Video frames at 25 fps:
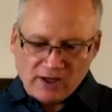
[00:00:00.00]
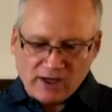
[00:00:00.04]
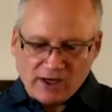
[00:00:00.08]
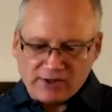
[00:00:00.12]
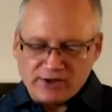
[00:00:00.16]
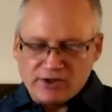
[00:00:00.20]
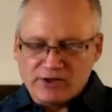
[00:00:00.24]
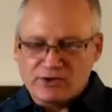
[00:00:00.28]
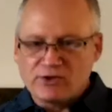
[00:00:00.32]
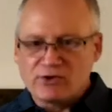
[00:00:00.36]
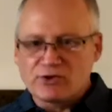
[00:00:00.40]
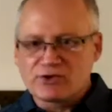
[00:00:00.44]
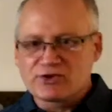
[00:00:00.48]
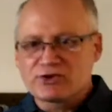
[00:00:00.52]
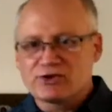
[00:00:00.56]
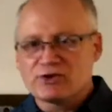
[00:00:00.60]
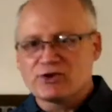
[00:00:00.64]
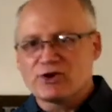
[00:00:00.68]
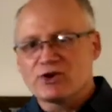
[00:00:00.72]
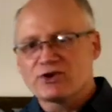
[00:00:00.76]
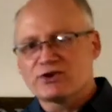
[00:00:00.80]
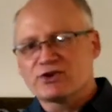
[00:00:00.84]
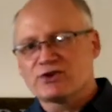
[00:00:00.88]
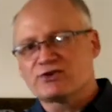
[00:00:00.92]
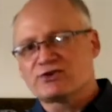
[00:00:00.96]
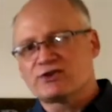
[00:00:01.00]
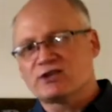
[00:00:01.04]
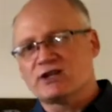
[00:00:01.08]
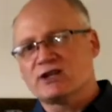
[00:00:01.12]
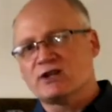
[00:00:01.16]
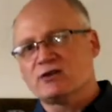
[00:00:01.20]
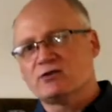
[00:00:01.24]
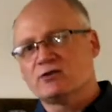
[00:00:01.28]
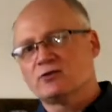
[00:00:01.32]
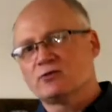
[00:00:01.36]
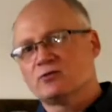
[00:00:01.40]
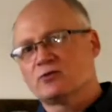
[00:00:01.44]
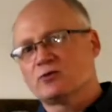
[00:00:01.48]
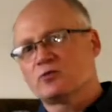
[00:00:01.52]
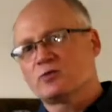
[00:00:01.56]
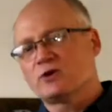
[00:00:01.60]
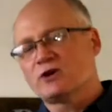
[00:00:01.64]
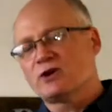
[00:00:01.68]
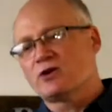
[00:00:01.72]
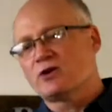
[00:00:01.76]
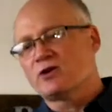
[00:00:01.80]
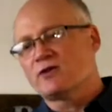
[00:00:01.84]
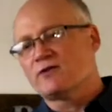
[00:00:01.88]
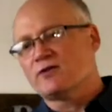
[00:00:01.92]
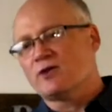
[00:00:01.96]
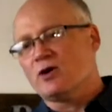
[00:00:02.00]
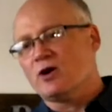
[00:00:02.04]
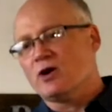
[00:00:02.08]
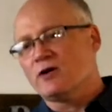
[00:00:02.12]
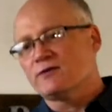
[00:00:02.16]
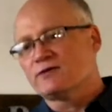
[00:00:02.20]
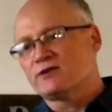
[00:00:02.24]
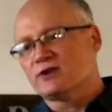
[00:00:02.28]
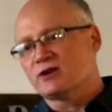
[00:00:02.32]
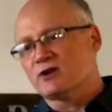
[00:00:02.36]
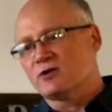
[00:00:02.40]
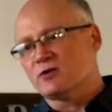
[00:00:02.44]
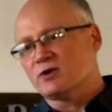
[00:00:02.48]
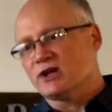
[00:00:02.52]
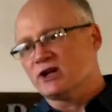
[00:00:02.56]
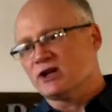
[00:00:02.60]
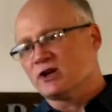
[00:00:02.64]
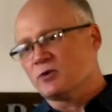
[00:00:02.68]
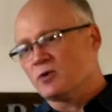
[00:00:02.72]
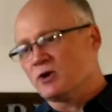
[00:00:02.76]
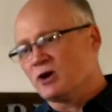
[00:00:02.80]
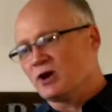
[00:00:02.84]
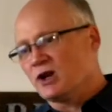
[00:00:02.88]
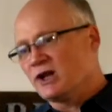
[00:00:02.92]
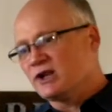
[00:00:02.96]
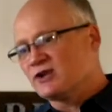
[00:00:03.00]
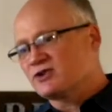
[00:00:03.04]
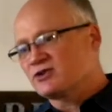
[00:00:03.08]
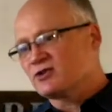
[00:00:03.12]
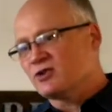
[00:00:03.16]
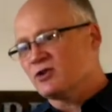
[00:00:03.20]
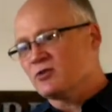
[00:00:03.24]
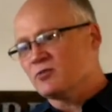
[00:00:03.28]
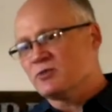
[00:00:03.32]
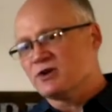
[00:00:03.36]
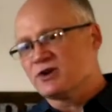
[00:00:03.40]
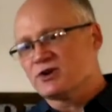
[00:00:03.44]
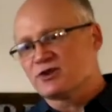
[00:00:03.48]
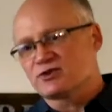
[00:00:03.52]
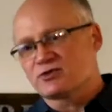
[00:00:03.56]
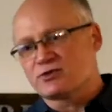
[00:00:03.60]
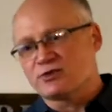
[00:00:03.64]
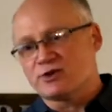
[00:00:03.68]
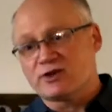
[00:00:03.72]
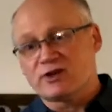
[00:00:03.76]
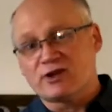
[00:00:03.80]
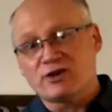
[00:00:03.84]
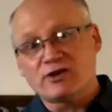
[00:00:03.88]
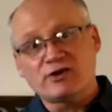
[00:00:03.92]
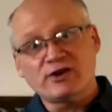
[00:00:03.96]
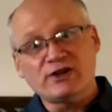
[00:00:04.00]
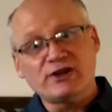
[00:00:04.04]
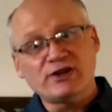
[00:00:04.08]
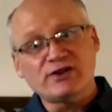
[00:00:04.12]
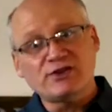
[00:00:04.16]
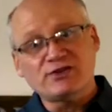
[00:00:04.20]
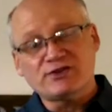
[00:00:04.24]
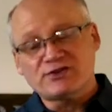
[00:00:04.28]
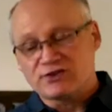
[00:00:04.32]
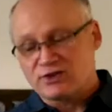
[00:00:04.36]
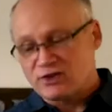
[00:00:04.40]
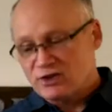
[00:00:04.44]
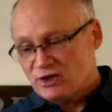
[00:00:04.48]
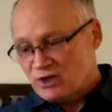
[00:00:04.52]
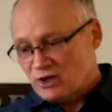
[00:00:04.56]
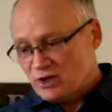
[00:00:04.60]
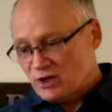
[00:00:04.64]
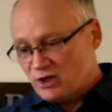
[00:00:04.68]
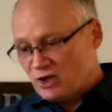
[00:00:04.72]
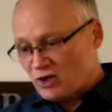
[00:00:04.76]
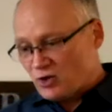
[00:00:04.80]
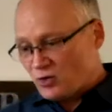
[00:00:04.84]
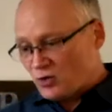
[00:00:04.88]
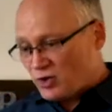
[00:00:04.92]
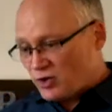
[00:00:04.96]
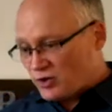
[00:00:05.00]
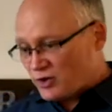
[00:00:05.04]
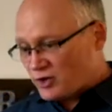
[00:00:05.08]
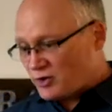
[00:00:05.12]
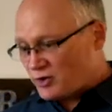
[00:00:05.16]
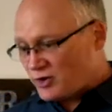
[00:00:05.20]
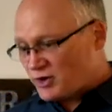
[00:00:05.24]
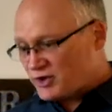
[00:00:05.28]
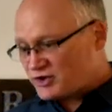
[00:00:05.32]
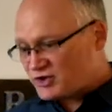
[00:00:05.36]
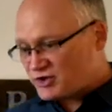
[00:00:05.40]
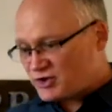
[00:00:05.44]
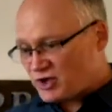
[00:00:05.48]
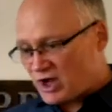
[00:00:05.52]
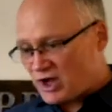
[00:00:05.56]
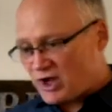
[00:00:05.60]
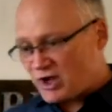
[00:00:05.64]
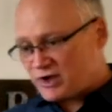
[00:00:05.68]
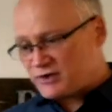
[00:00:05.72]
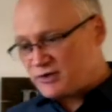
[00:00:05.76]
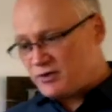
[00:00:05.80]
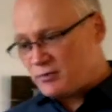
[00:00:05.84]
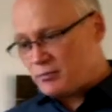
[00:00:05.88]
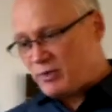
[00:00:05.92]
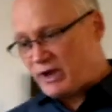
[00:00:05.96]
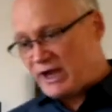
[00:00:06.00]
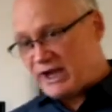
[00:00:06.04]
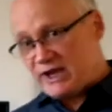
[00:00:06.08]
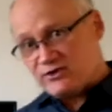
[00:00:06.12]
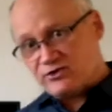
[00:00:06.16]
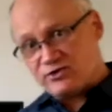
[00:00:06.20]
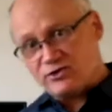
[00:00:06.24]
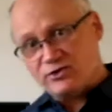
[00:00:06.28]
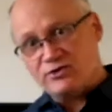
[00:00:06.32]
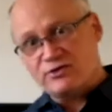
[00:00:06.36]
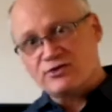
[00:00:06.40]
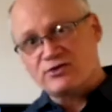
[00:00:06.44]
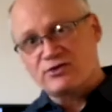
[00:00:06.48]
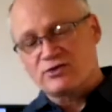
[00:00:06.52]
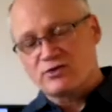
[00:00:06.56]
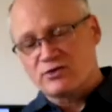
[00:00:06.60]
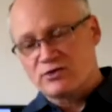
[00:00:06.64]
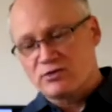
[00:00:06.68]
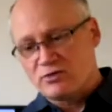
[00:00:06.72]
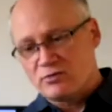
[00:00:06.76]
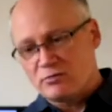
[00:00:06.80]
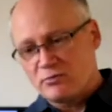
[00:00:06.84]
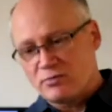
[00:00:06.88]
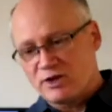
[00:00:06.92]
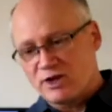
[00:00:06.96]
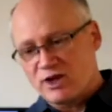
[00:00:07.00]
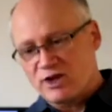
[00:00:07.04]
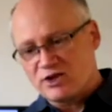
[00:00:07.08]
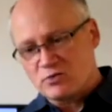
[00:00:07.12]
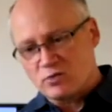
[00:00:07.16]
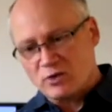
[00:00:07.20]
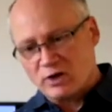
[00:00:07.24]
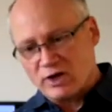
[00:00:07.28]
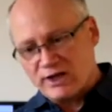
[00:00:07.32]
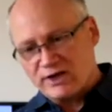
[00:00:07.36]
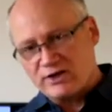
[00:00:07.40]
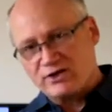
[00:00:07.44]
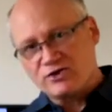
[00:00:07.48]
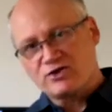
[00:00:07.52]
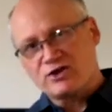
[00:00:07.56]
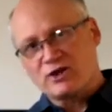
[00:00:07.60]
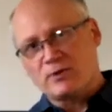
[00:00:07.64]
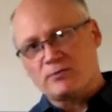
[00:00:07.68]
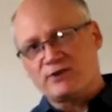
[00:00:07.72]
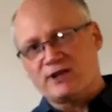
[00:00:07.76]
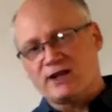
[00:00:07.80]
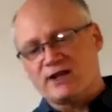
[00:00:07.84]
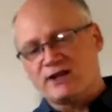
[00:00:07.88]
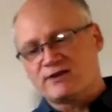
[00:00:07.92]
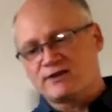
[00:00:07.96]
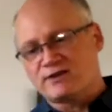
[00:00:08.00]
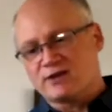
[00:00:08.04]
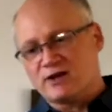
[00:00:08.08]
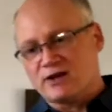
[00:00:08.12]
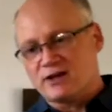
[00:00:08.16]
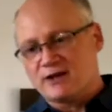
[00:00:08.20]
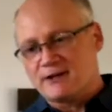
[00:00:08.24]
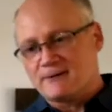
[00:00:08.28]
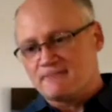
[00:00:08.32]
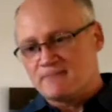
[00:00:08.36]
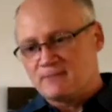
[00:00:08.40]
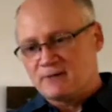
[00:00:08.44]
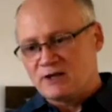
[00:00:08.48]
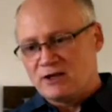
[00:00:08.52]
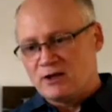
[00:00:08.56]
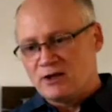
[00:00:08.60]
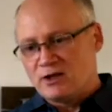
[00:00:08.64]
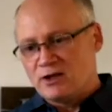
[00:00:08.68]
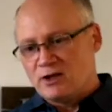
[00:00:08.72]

And then there's an urgency when we are involved in a, in a relational ministry. There is there is uh, patience because relationship takes time.